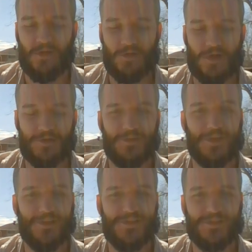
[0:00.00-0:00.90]
lot of it
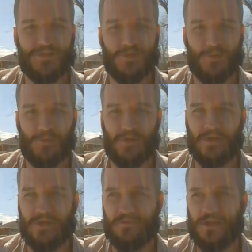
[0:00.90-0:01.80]
is.
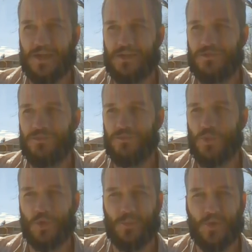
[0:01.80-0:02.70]
Every day,
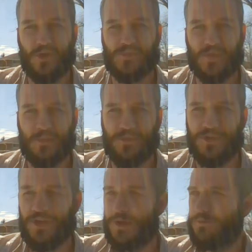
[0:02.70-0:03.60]
more and more is becoming
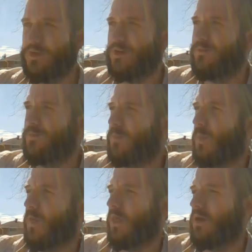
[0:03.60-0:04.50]
contaminated.
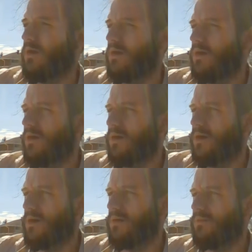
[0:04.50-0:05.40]

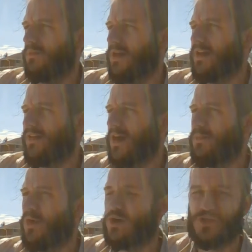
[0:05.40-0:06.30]
But yeah, tap
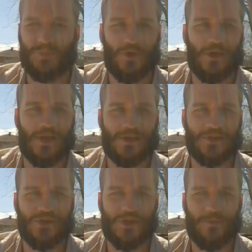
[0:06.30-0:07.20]
water is pretty
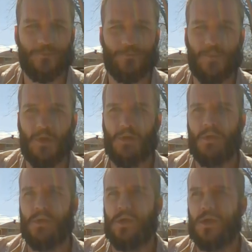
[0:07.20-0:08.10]
nasty shit.
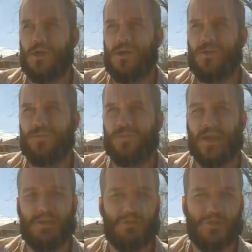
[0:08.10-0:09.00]
I
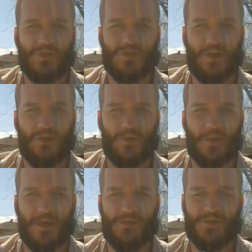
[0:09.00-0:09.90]
have a distiller in
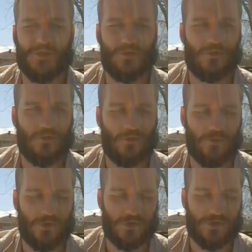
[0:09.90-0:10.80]
my house,
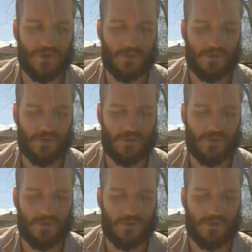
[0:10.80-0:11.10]
which